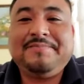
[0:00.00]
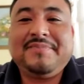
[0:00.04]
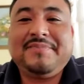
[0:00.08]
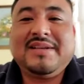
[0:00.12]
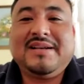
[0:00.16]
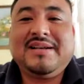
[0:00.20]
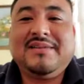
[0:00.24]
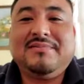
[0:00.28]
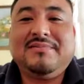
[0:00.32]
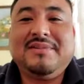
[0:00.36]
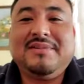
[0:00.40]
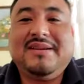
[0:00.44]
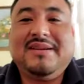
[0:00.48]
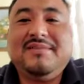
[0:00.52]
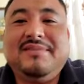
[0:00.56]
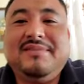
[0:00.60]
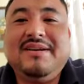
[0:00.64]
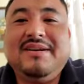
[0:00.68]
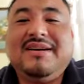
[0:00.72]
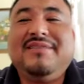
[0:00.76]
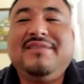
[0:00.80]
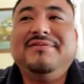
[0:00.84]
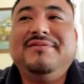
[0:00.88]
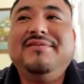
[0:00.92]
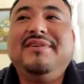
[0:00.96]
And we
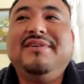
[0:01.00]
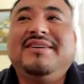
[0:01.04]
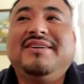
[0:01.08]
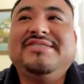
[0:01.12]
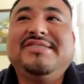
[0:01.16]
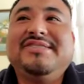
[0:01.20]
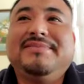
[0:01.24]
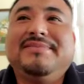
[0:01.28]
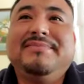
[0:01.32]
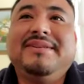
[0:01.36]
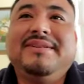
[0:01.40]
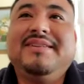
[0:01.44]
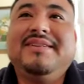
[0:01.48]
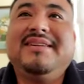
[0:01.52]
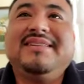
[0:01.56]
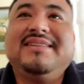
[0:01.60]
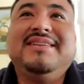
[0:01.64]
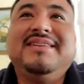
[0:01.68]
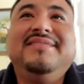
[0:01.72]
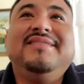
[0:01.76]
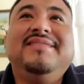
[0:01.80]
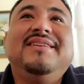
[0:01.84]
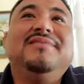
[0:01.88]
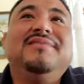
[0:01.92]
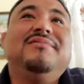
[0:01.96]
have to accept it that
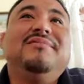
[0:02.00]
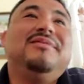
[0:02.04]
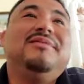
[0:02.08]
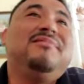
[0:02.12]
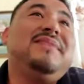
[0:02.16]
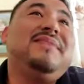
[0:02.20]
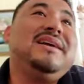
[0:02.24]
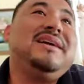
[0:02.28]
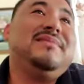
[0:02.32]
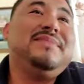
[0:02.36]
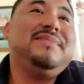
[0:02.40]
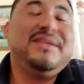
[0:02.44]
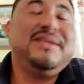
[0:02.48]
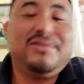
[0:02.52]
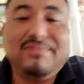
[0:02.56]
even we might be